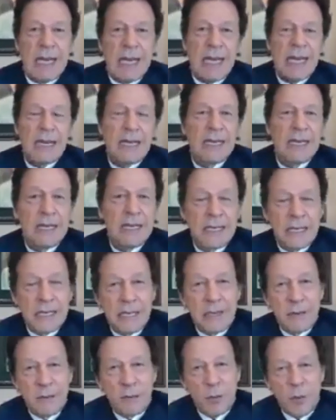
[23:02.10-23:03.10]
And
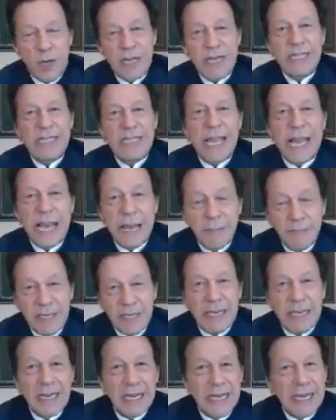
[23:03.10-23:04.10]
what is
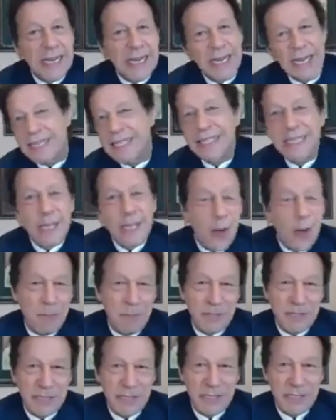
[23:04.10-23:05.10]
happening in India is the
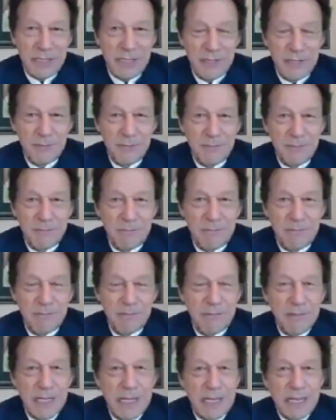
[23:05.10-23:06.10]
opposite.
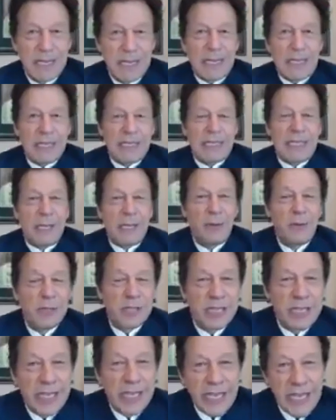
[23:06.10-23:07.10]
There was
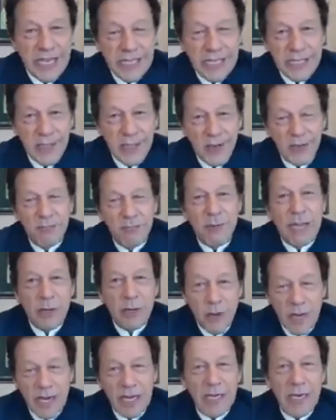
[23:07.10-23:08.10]
a case of
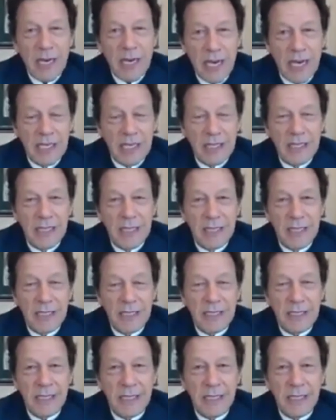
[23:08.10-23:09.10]
Pelwan Khan,
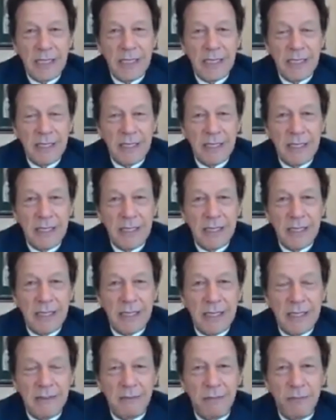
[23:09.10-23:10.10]
this
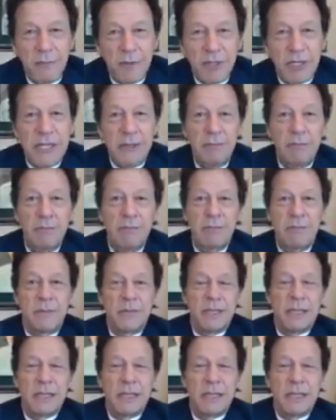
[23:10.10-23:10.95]
Muslim,